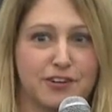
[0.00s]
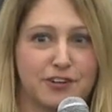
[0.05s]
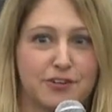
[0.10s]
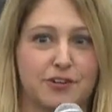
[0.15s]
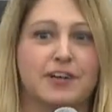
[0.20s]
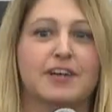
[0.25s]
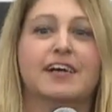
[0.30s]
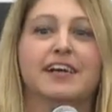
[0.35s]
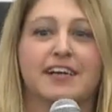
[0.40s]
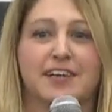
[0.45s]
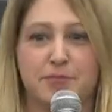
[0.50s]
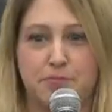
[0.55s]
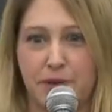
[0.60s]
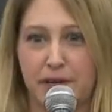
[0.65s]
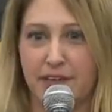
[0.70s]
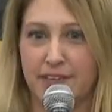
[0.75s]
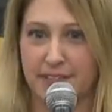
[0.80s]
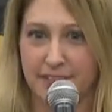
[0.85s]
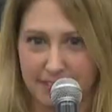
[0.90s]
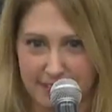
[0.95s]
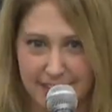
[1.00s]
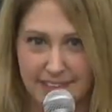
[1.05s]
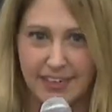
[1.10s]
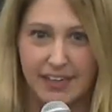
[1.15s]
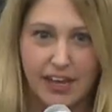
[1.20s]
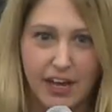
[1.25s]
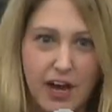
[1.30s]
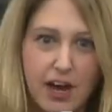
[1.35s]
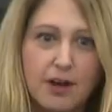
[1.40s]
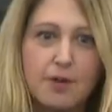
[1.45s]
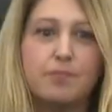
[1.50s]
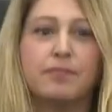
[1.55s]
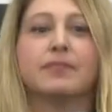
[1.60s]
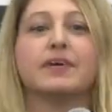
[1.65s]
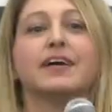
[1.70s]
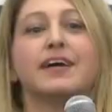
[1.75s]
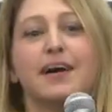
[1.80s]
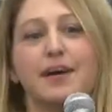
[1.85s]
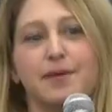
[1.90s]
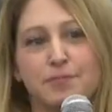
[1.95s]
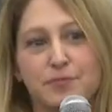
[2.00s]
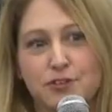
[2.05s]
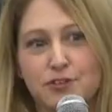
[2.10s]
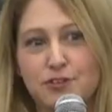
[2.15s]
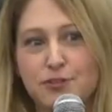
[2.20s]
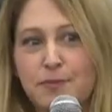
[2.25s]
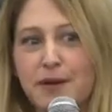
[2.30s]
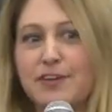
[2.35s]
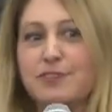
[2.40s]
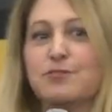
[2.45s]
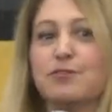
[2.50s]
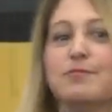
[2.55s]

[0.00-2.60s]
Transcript: know, but come, come to space